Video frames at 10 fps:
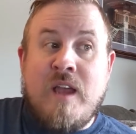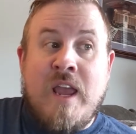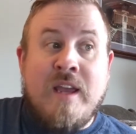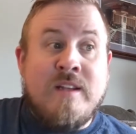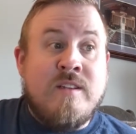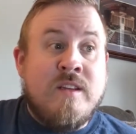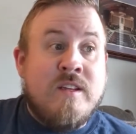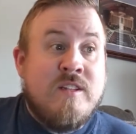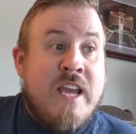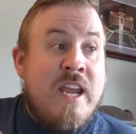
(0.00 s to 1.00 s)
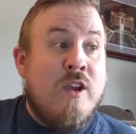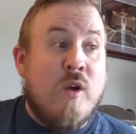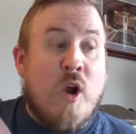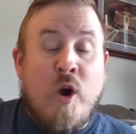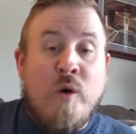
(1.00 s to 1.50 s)
And take
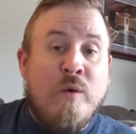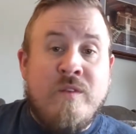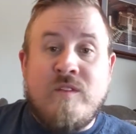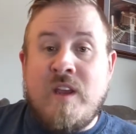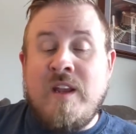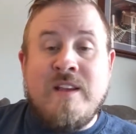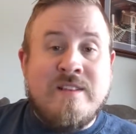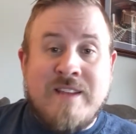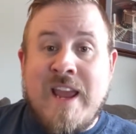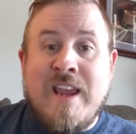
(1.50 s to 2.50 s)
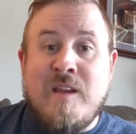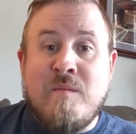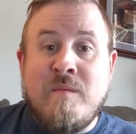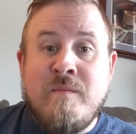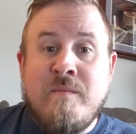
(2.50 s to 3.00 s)
your oaths in his name,